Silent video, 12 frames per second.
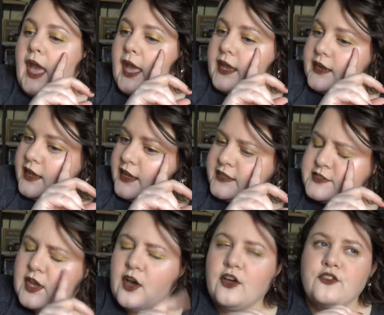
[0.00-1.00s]
and it's
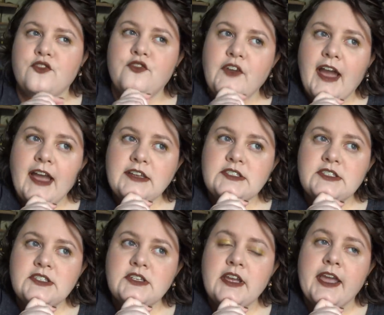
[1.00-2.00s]
called
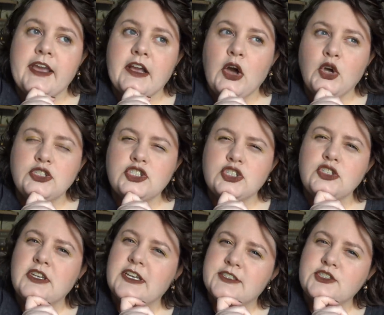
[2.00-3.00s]
Fat, A
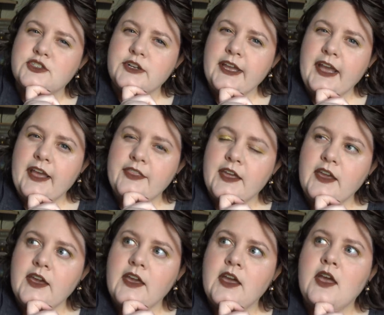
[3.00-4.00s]
Cultural History, I
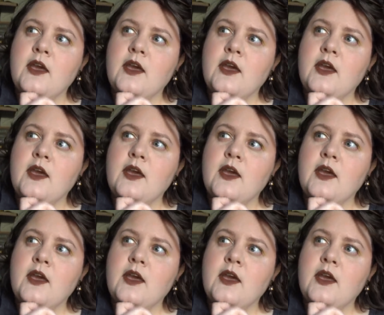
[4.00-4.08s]
think,